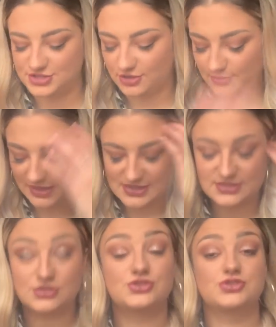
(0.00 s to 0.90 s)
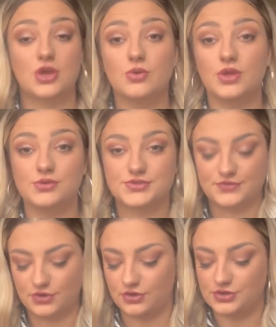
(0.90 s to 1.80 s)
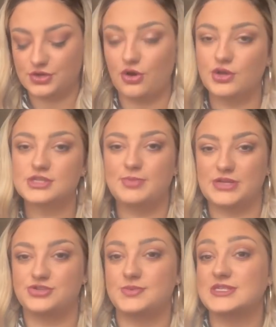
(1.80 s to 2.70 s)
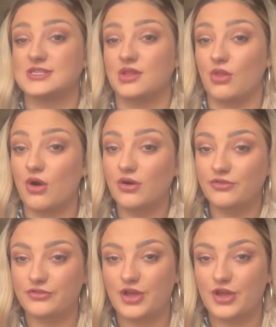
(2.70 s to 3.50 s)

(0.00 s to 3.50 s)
she got me is so useful. Connor's bedroom is in the loft.